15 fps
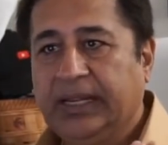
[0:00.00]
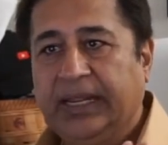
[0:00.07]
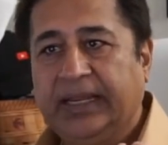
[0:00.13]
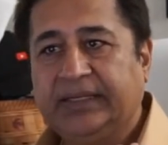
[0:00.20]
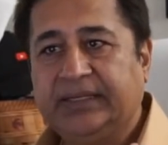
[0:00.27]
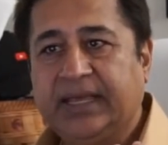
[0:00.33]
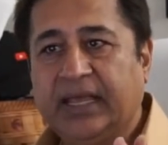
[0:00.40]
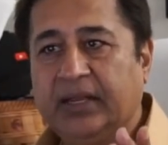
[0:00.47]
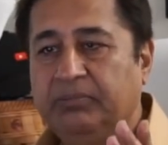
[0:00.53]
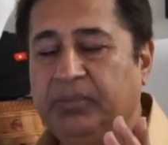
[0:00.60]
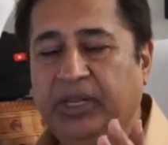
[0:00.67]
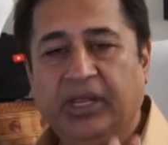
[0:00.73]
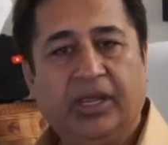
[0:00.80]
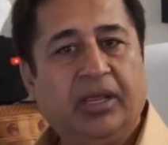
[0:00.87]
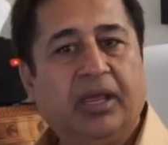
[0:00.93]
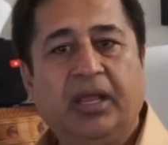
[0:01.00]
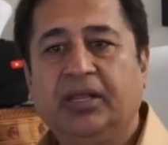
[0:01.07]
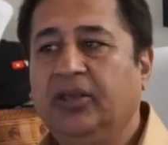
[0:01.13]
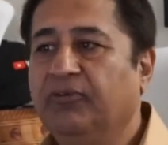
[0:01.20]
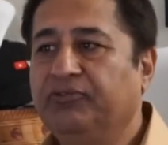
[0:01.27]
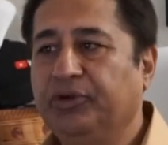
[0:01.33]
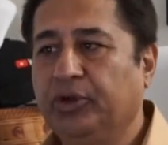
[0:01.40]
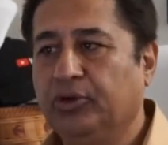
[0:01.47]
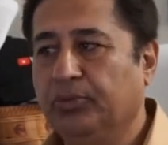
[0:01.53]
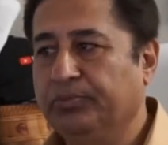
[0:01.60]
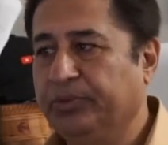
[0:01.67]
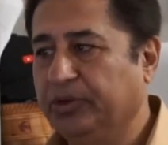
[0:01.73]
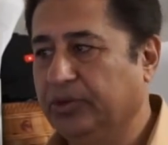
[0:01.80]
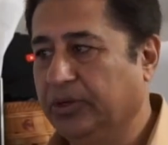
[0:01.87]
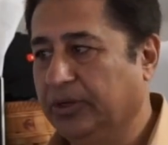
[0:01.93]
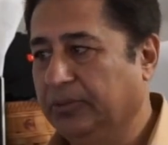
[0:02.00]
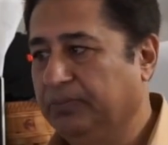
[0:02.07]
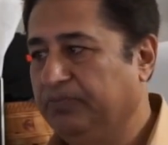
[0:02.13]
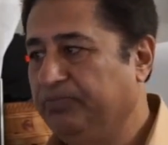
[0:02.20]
It can be any of your computer.